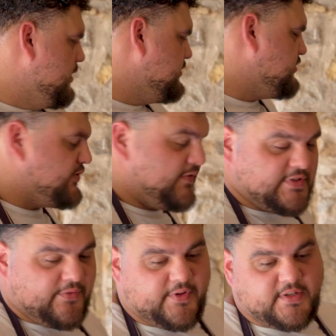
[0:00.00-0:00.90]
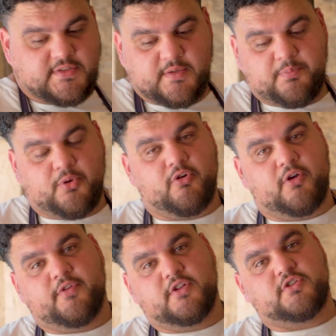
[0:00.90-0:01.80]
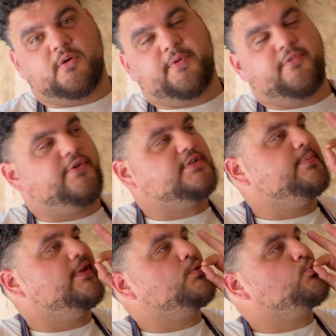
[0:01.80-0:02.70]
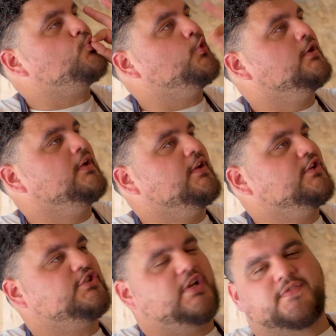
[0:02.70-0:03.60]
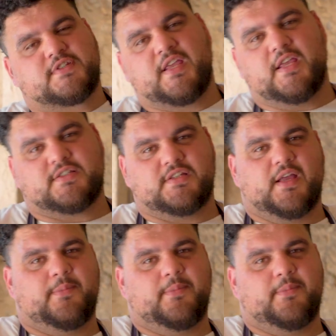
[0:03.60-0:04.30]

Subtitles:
just for something to pour over the top and for it to be chef's kiss, you get